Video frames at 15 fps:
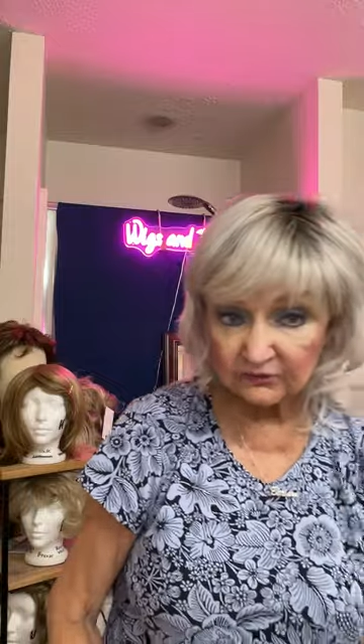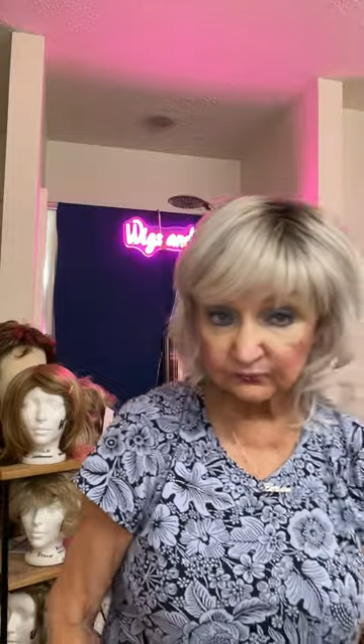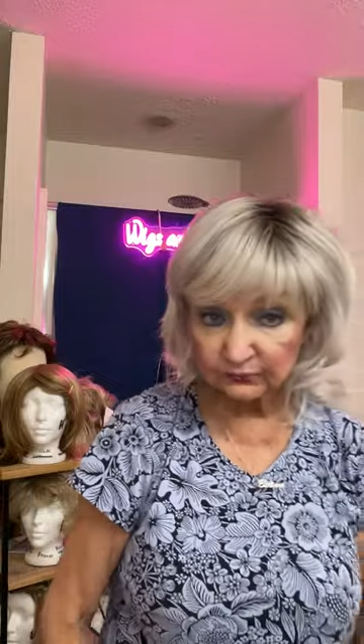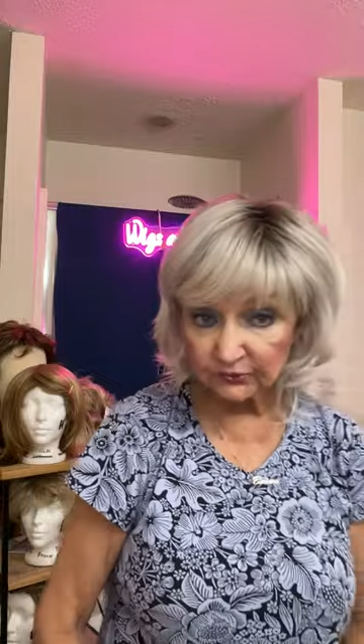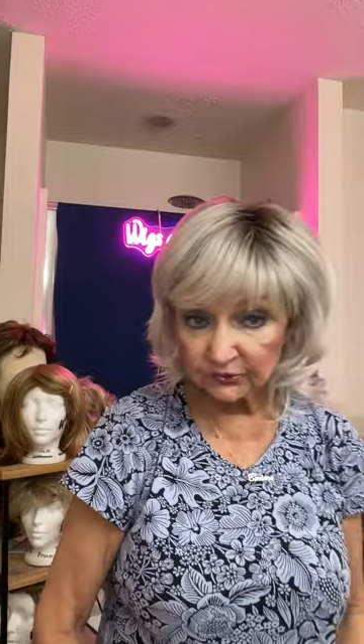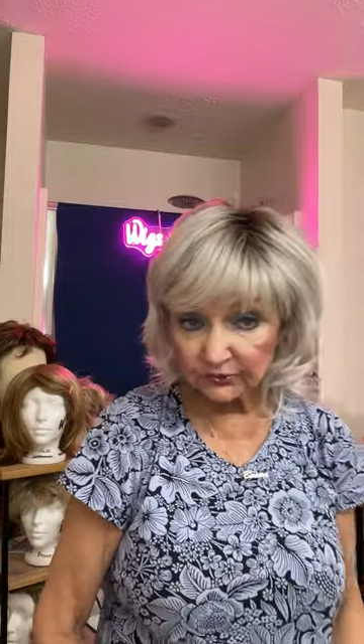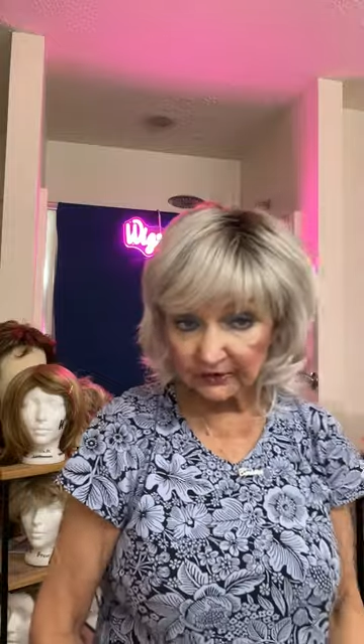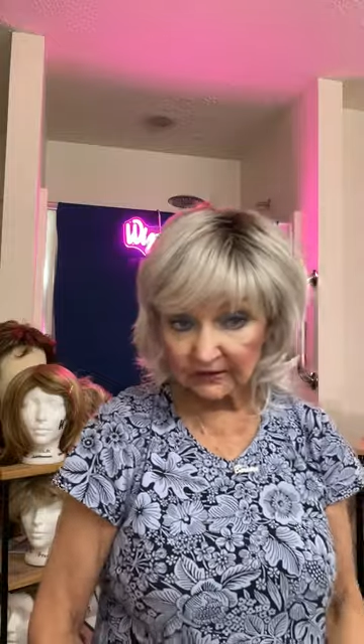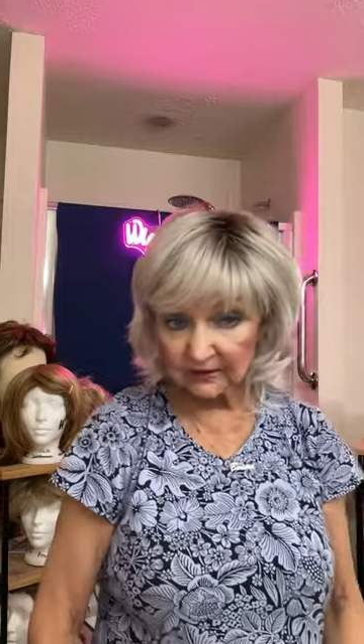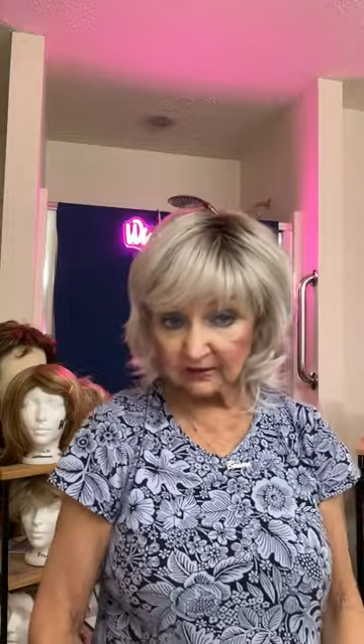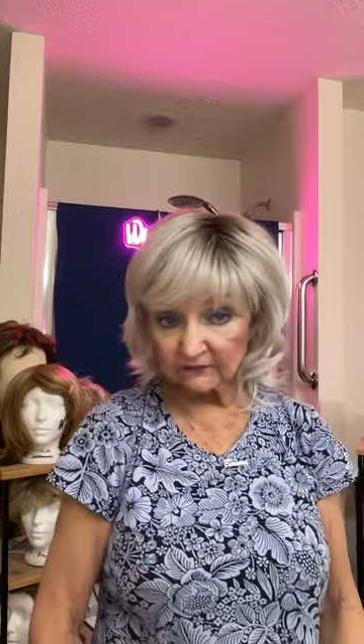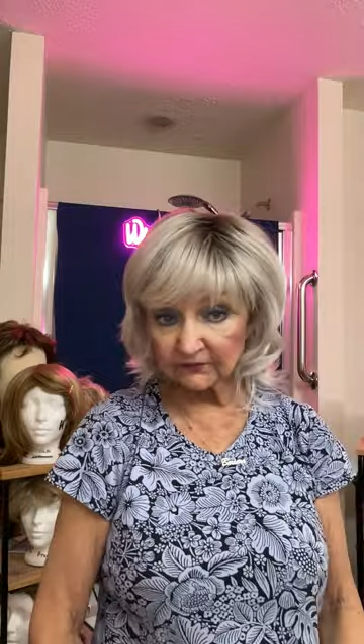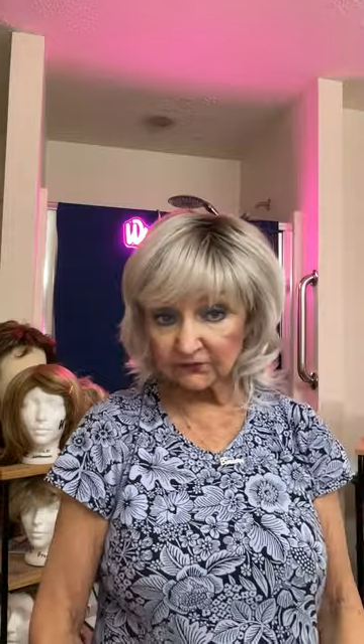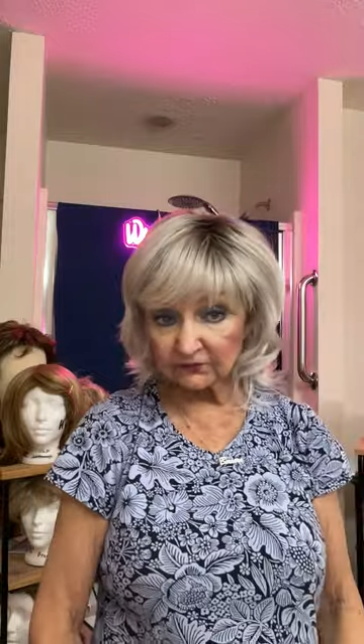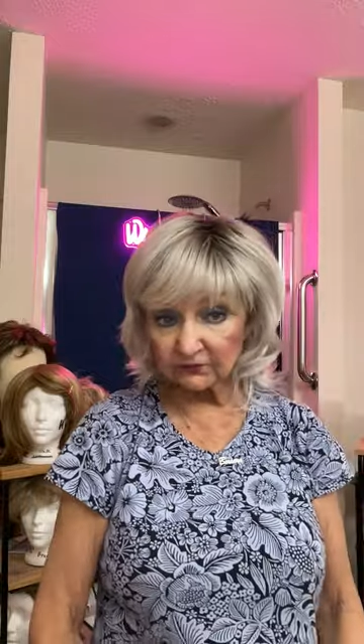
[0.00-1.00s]
rooting
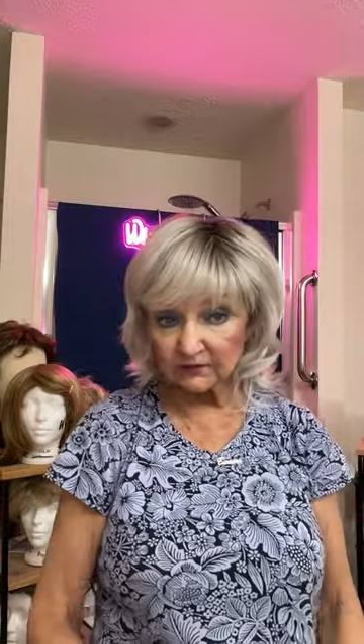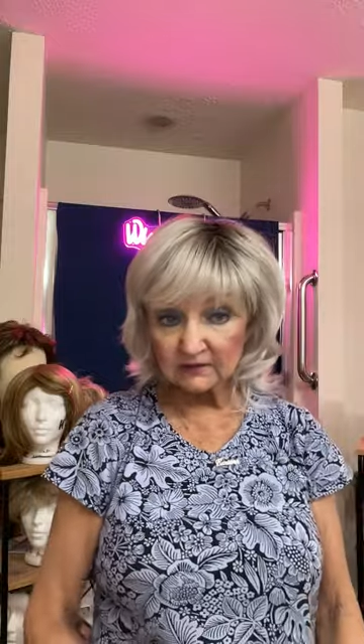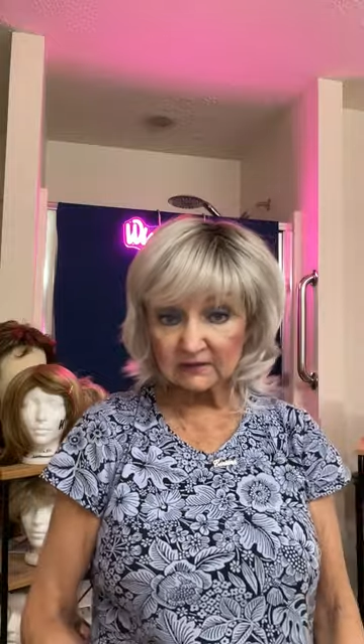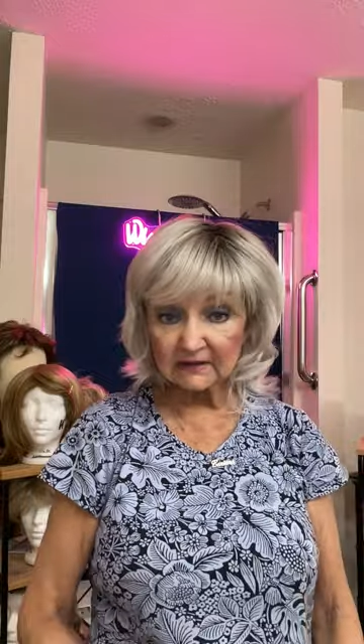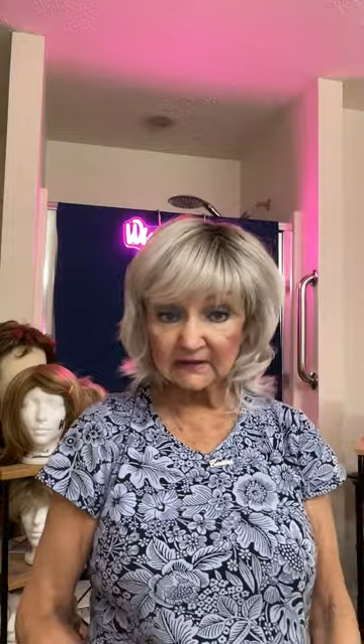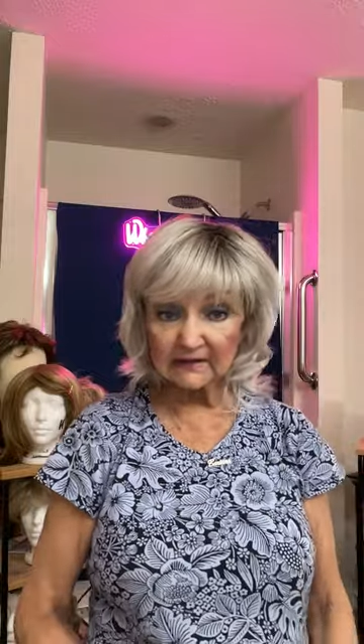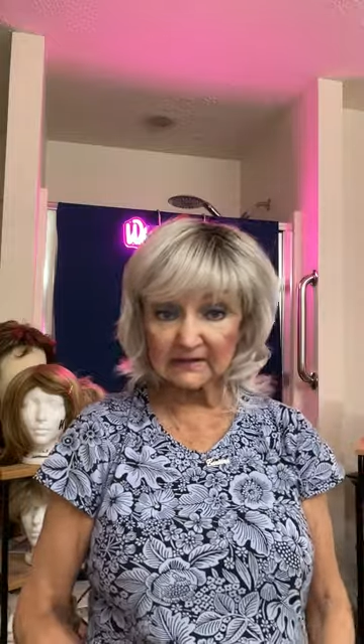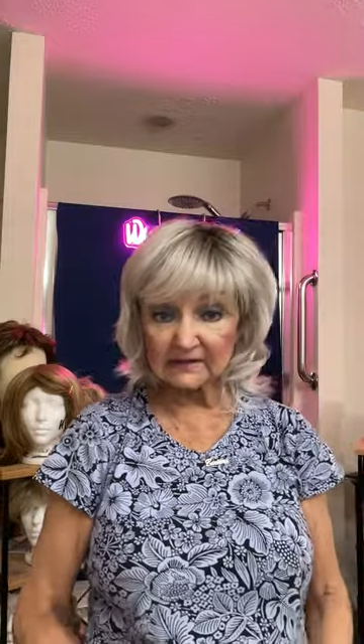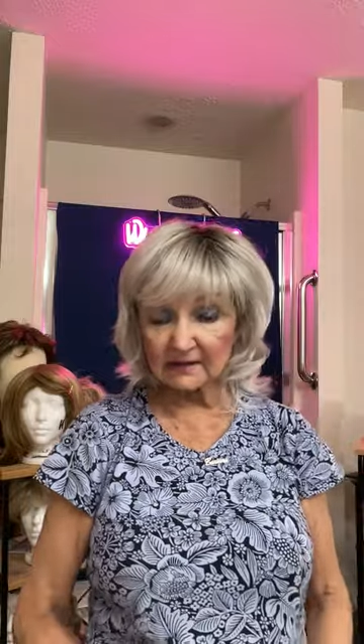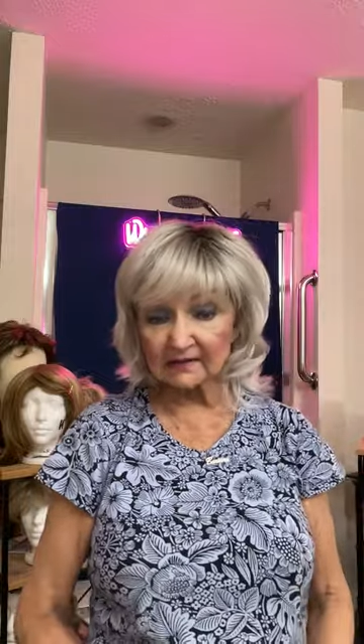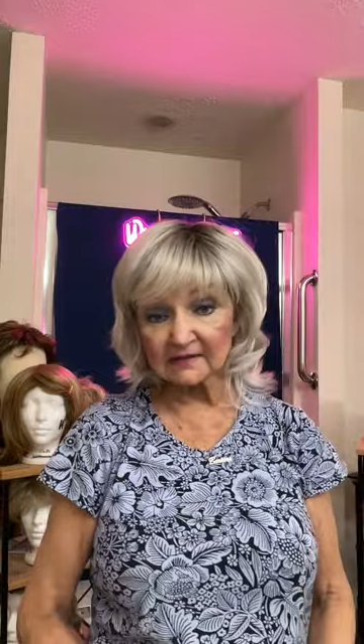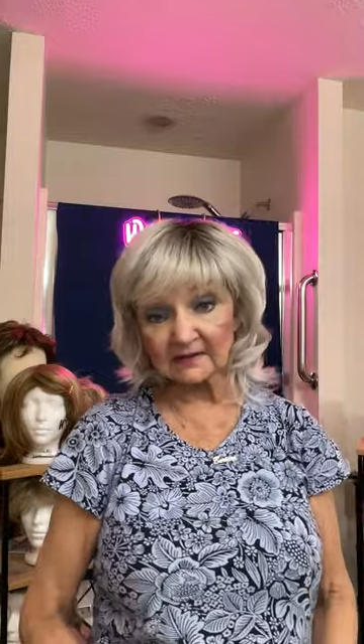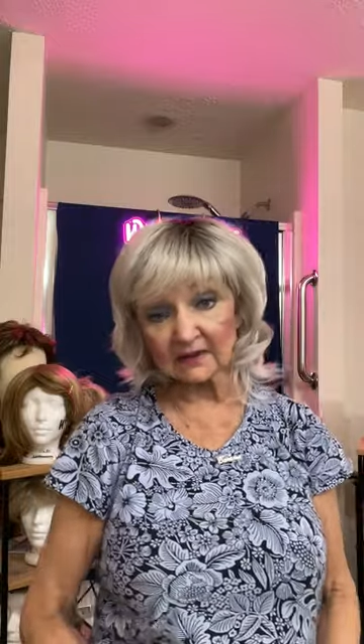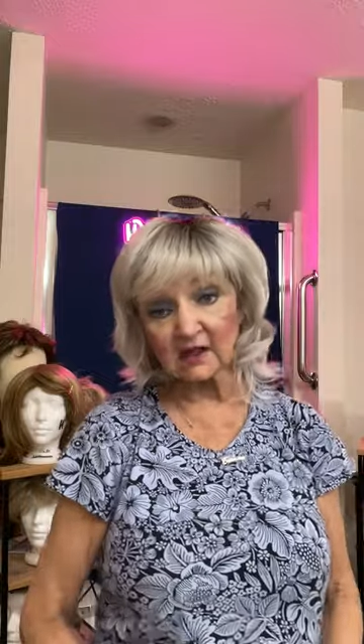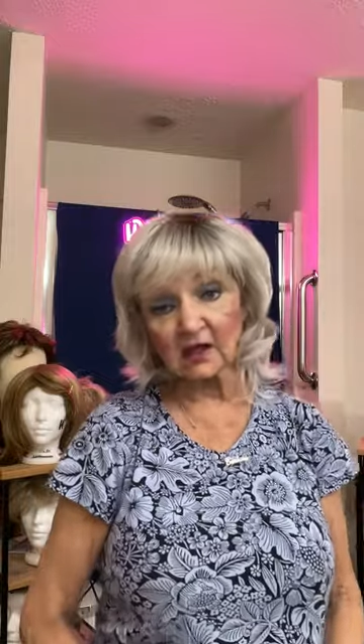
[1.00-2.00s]
of it really
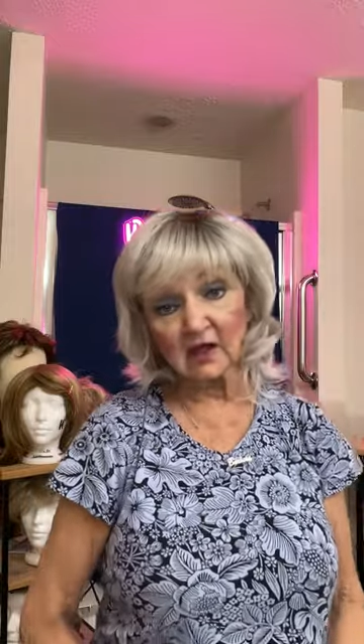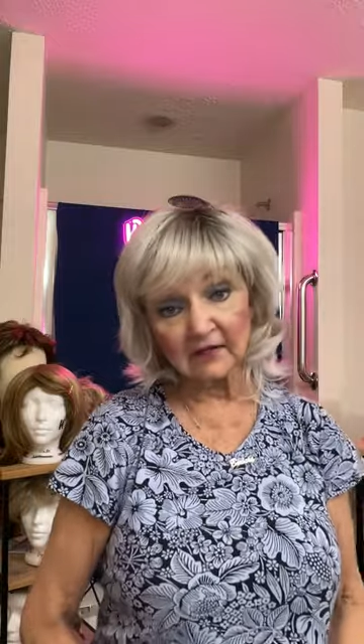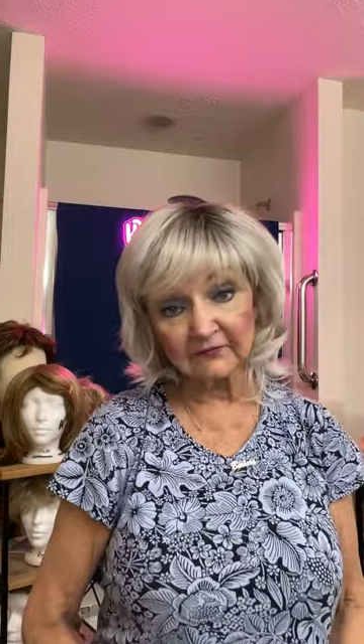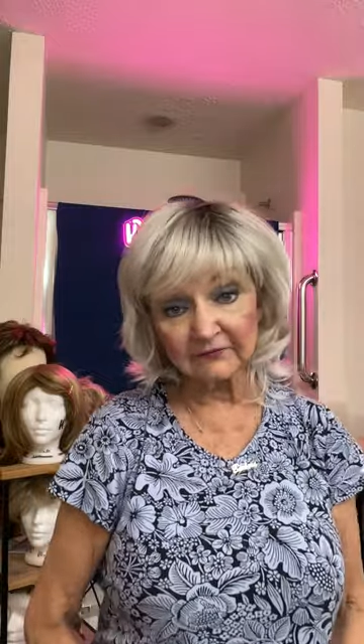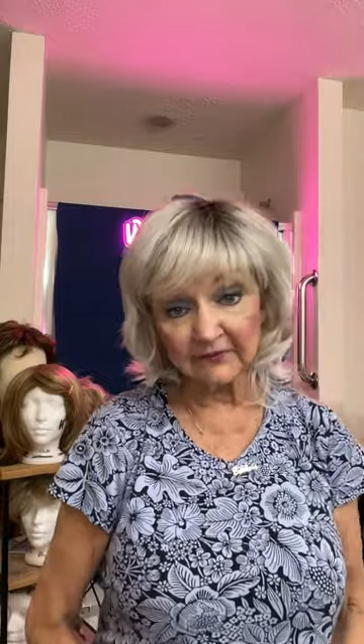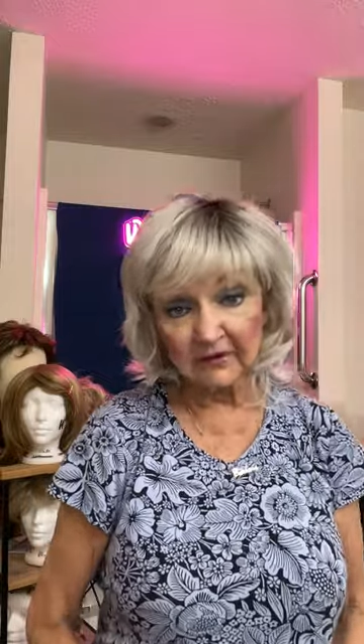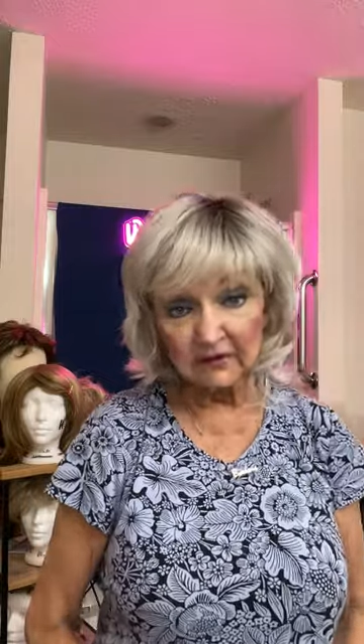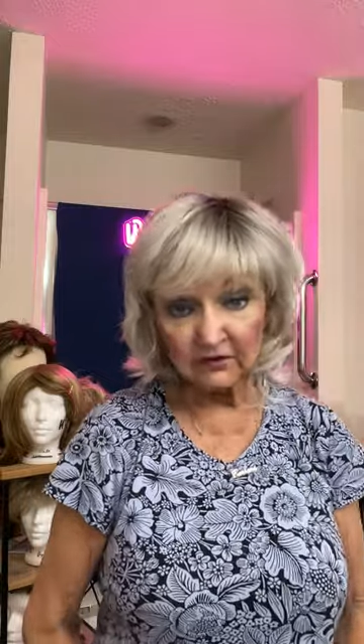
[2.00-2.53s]
sets it off.